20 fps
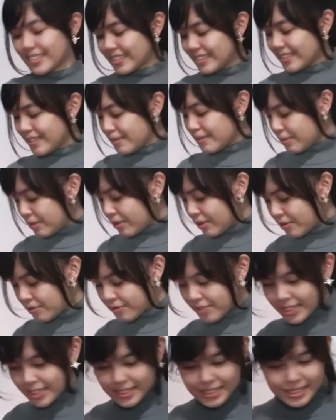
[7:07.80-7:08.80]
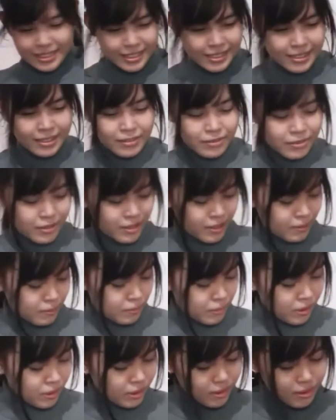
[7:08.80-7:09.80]
Let's just remove the seal
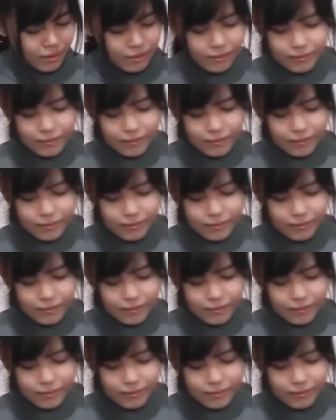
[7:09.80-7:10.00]
of this